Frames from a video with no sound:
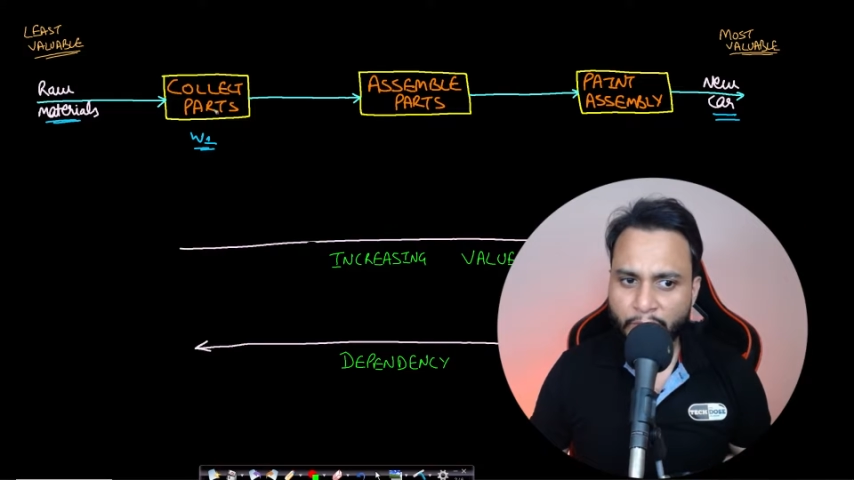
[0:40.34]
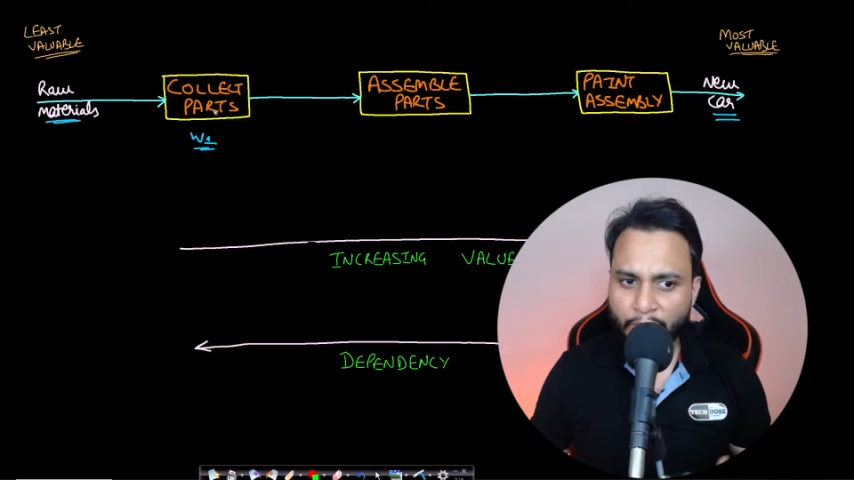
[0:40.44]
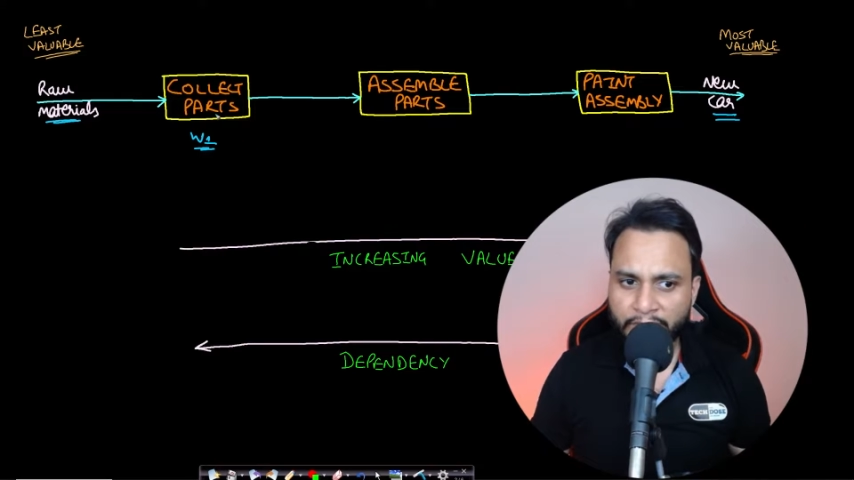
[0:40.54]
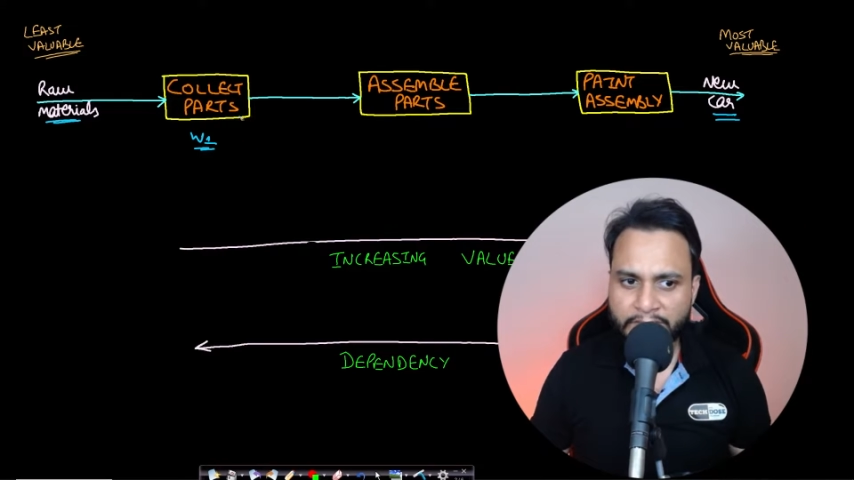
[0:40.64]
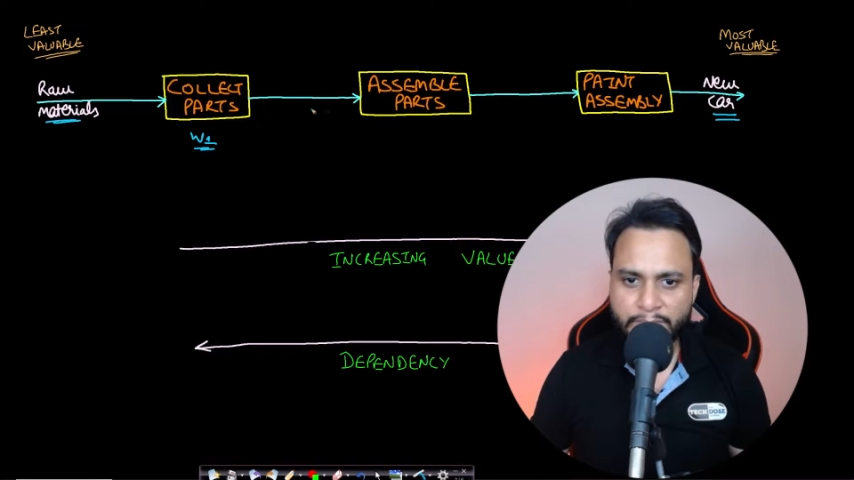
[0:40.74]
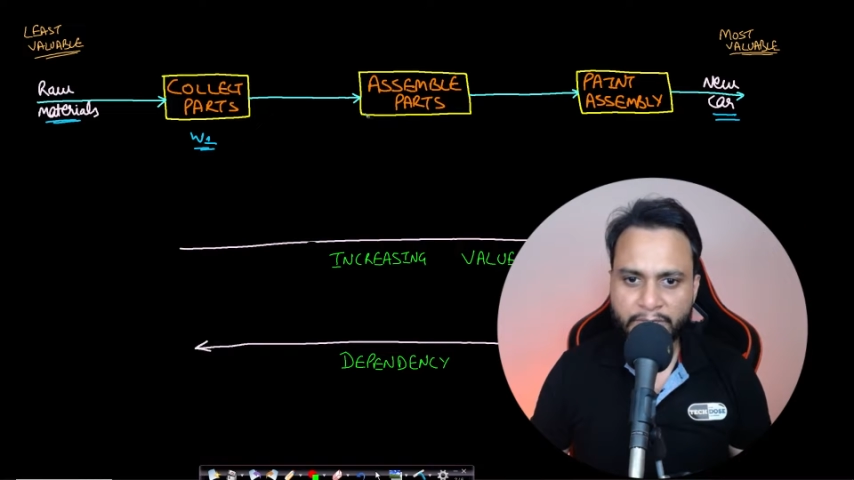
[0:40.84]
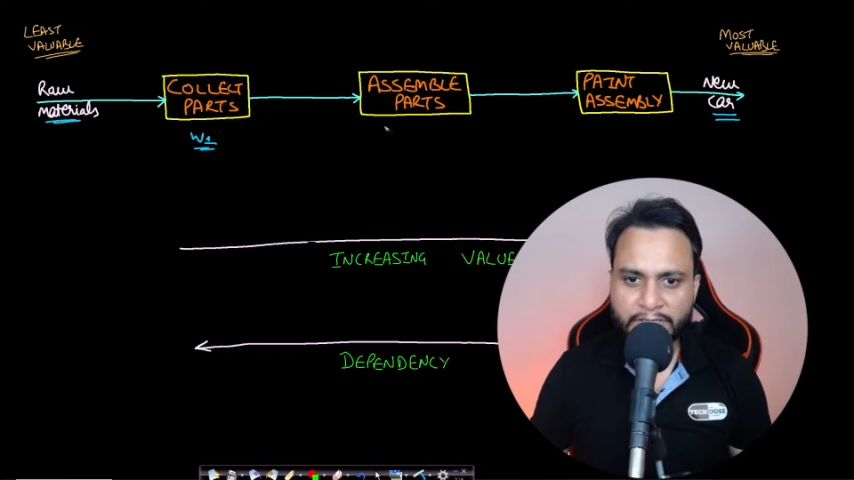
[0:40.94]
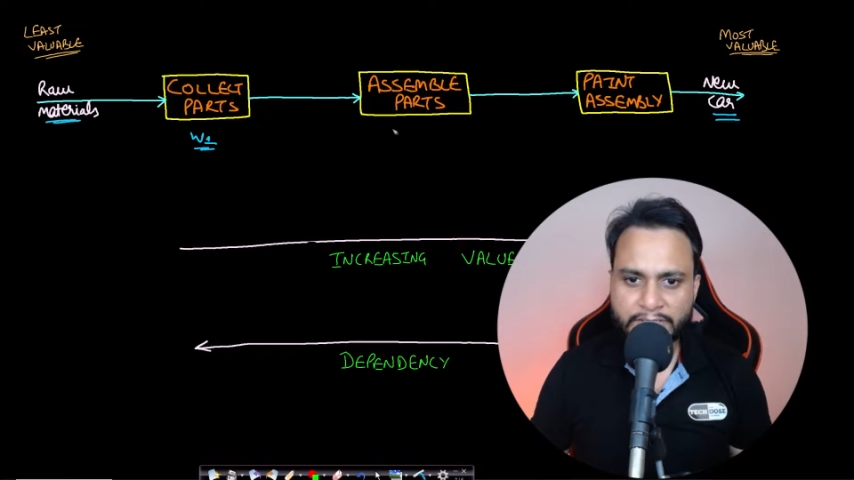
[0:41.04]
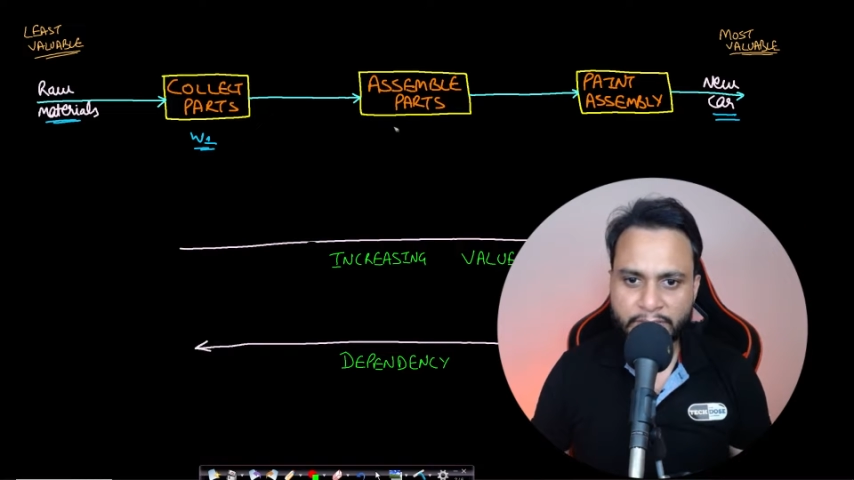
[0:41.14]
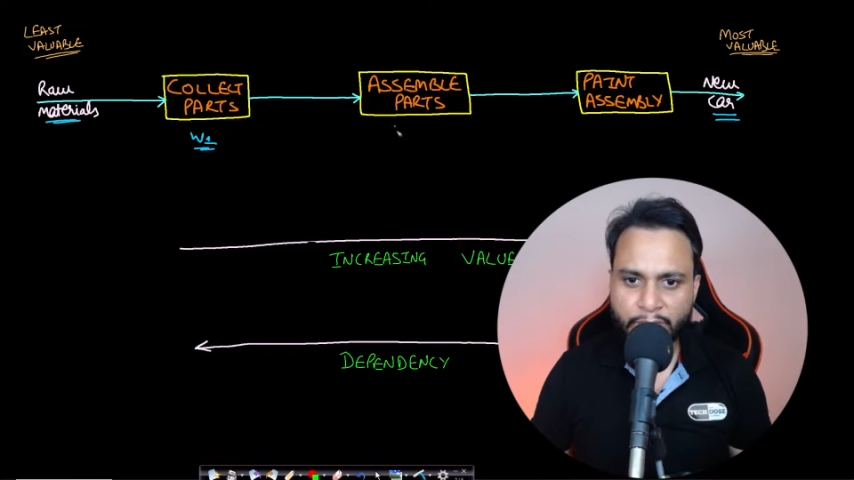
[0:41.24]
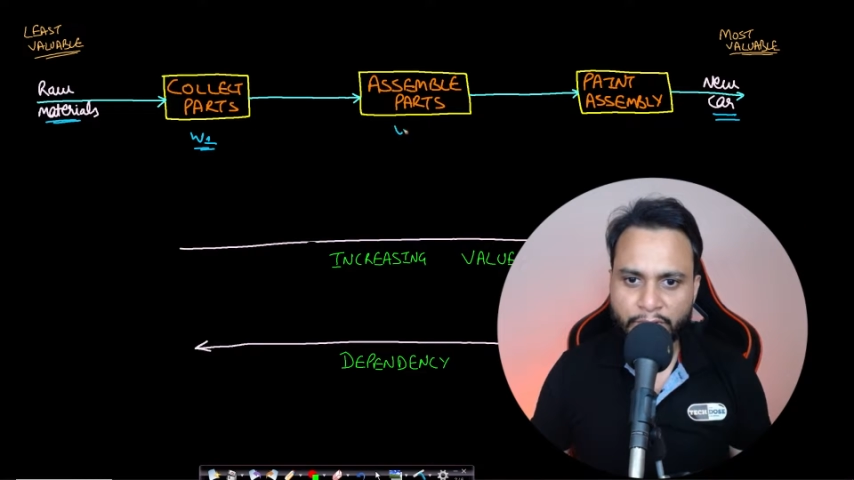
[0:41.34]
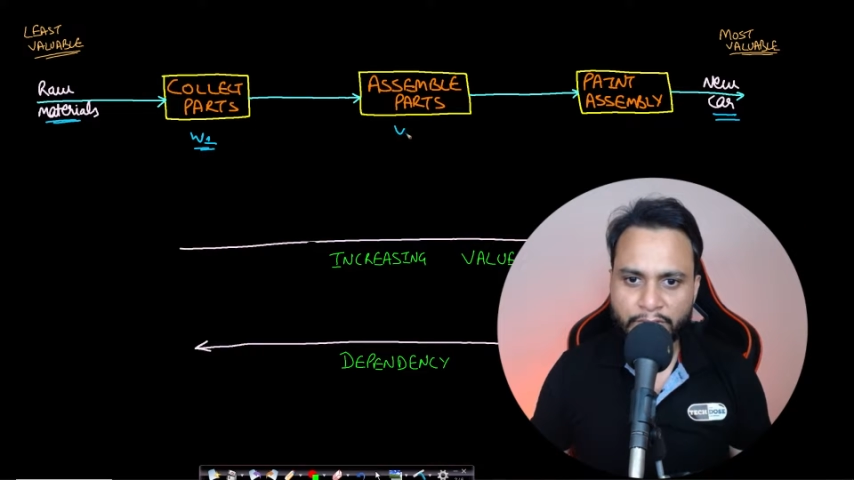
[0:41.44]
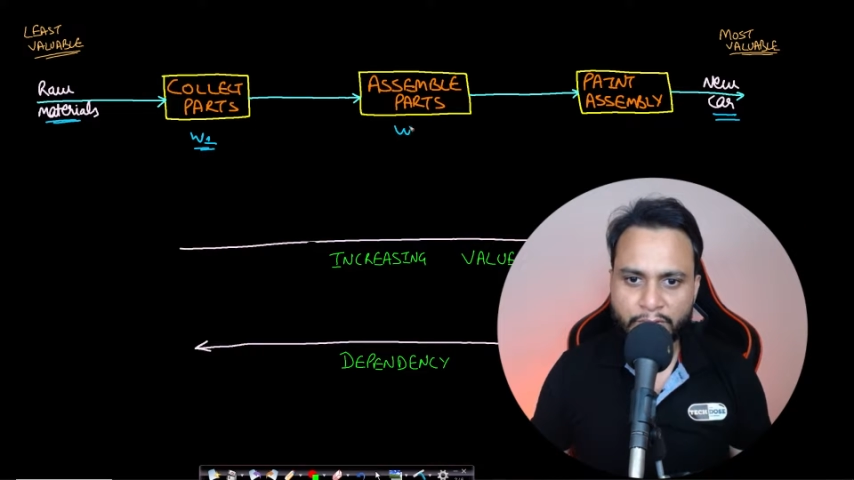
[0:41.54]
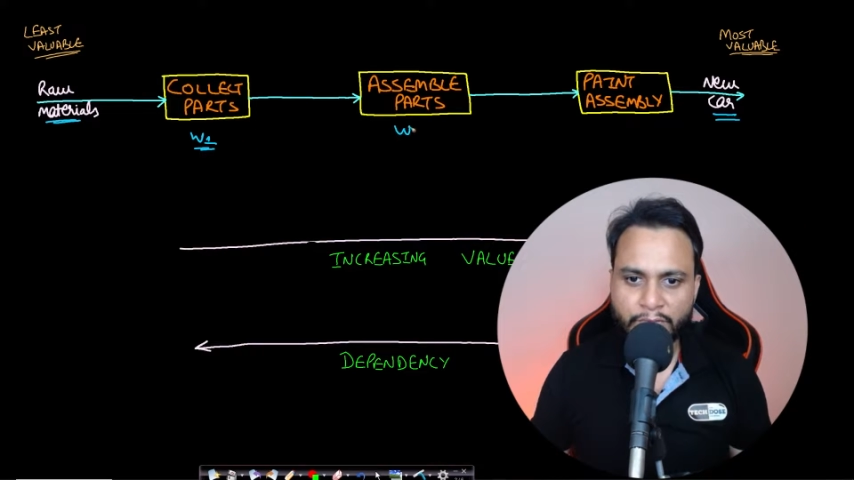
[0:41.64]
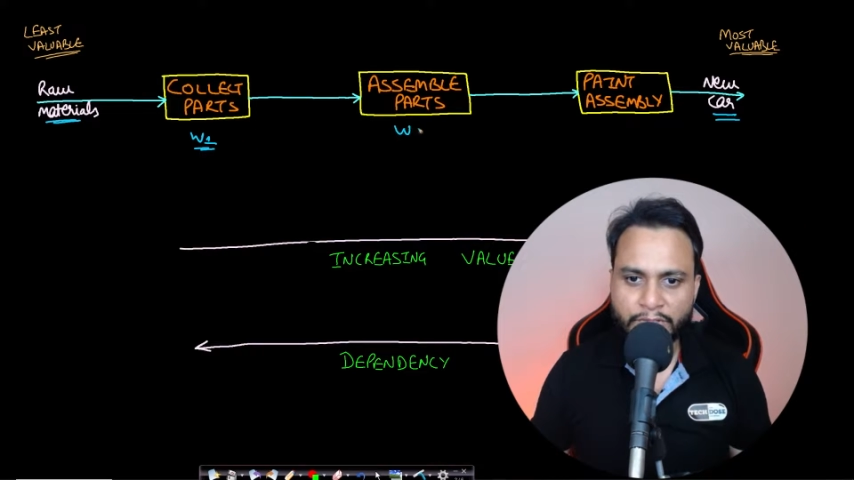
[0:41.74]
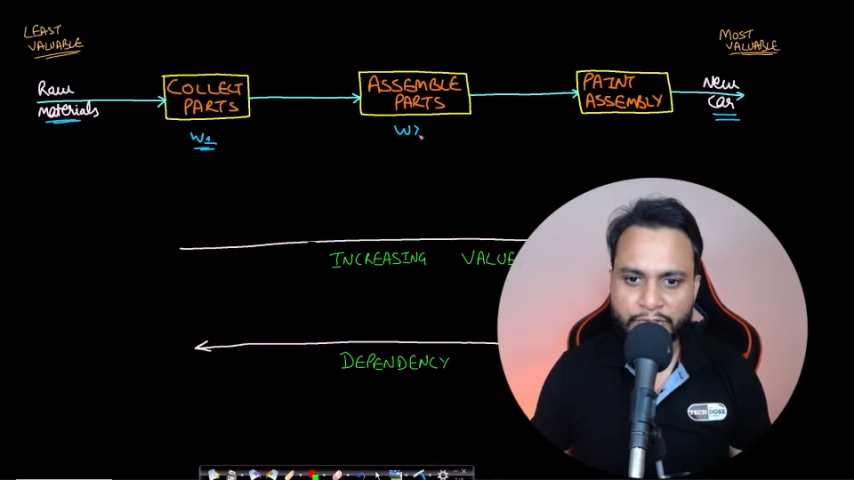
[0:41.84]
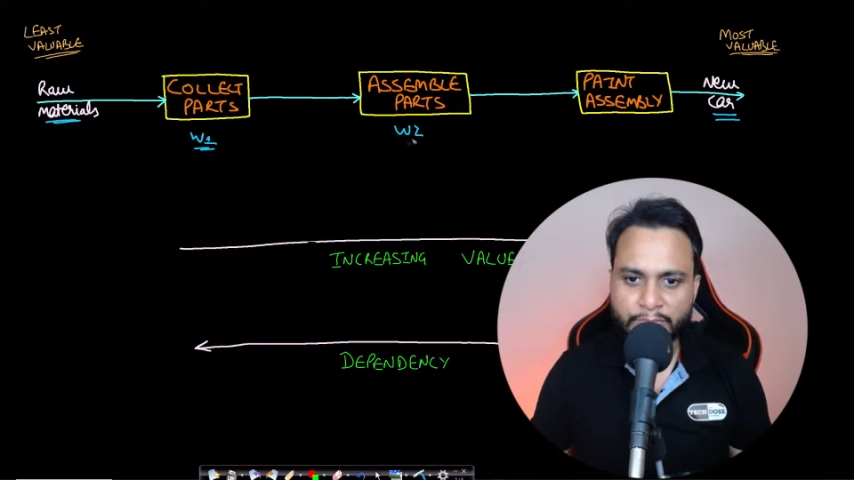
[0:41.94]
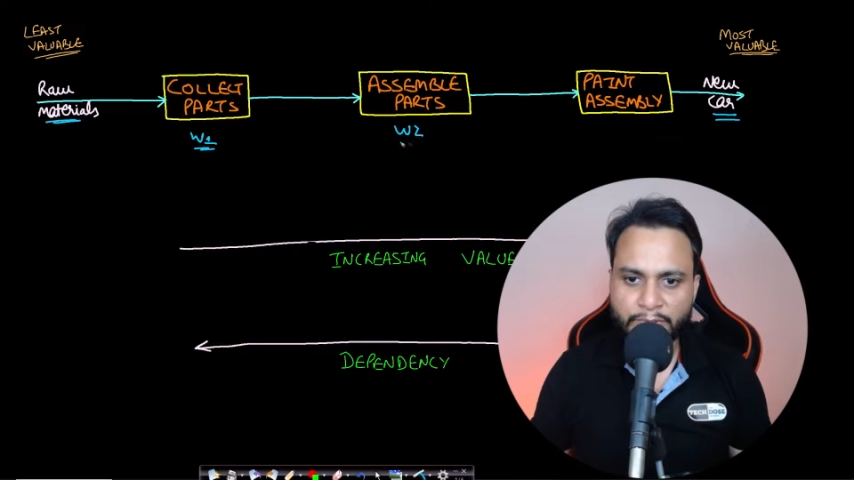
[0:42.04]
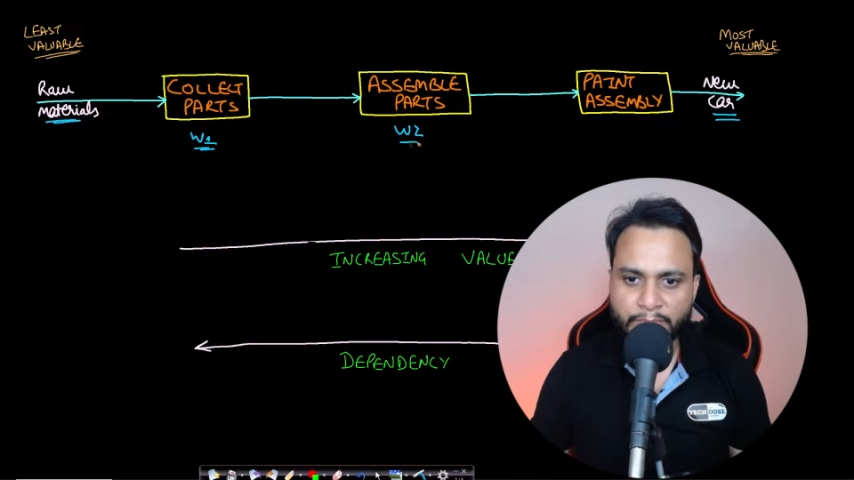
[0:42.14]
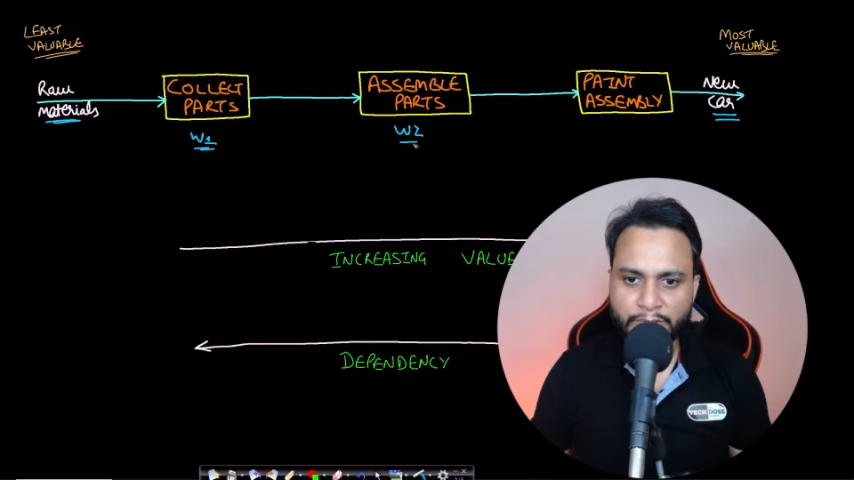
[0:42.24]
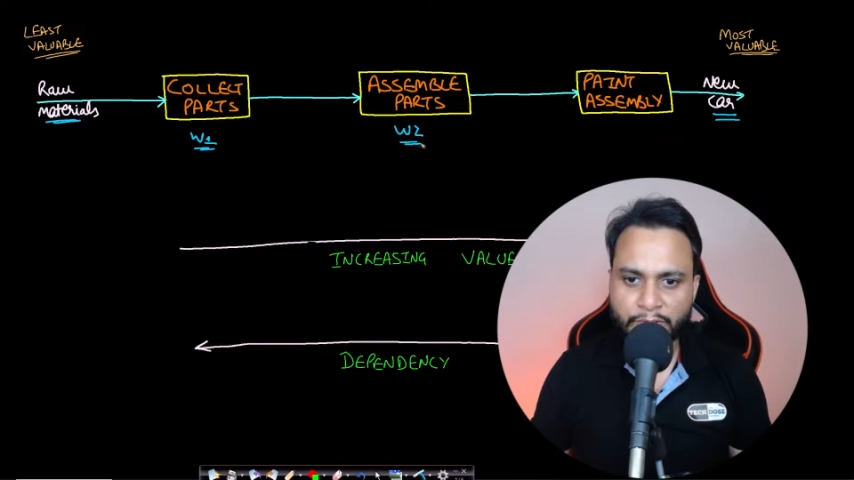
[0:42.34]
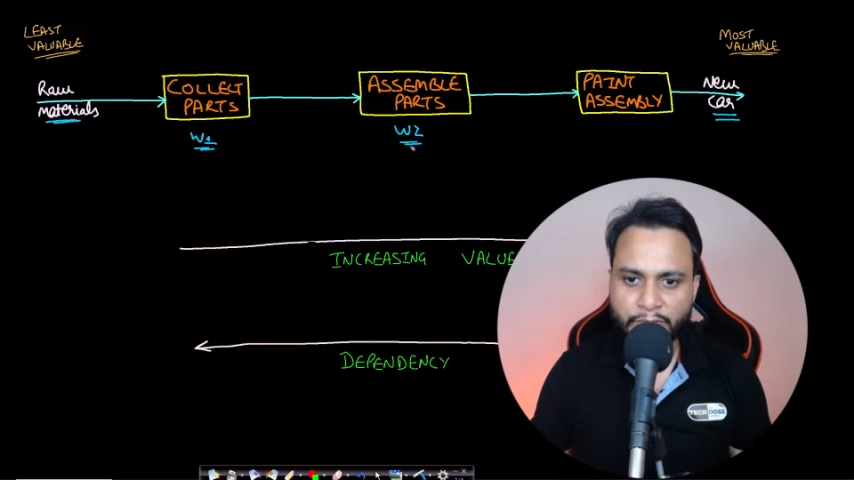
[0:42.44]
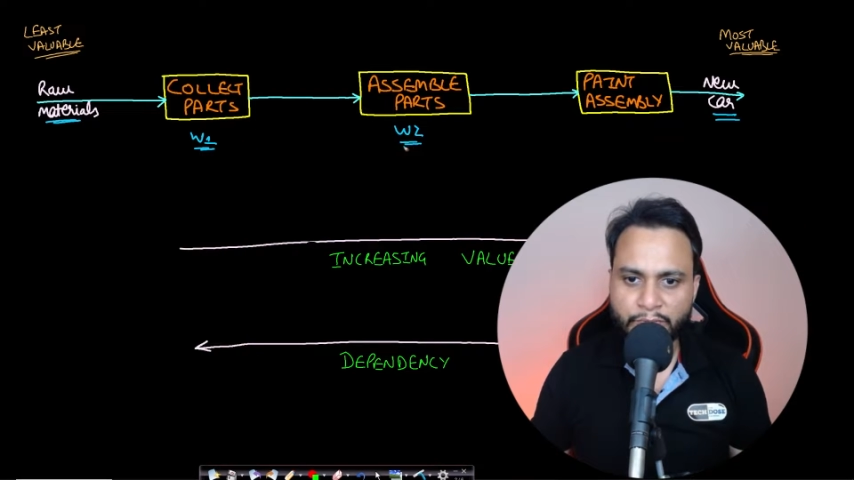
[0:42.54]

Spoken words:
all these parts are going to workshop number two,